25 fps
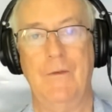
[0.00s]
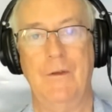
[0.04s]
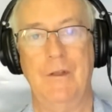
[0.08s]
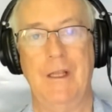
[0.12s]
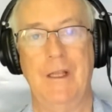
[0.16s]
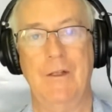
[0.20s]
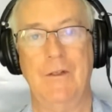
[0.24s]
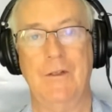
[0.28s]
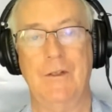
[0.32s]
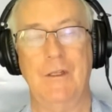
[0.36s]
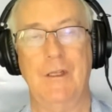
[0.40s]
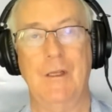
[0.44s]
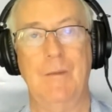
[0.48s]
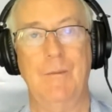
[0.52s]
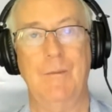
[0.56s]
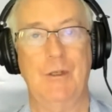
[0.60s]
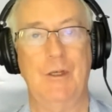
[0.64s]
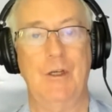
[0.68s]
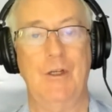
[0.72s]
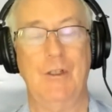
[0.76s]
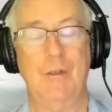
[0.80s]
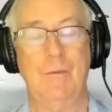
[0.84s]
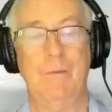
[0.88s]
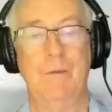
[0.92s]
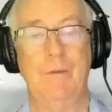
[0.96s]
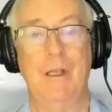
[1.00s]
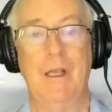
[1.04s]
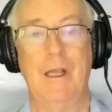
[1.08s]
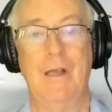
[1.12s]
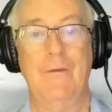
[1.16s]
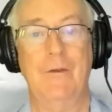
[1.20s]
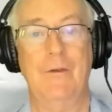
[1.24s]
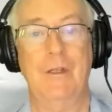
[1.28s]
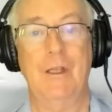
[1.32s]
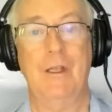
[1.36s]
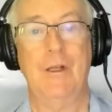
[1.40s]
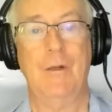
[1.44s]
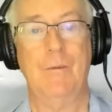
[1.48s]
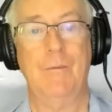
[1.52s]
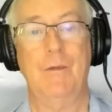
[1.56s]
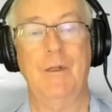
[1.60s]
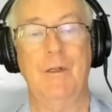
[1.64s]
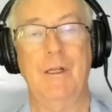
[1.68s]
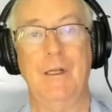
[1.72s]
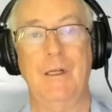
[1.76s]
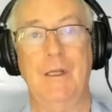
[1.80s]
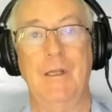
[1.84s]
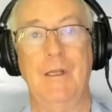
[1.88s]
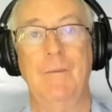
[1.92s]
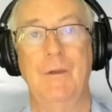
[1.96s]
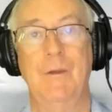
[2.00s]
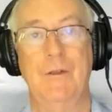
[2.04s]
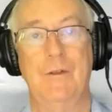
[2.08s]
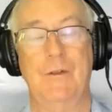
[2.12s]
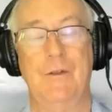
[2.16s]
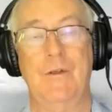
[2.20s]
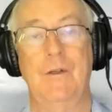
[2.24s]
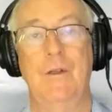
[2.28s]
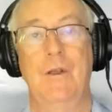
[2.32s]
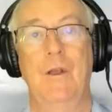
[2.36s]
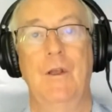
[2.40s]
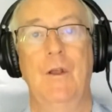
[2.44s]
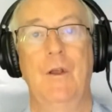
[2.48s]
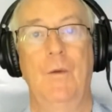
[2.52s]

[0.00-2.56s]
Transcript: and that's the obsession we have, and they completely miss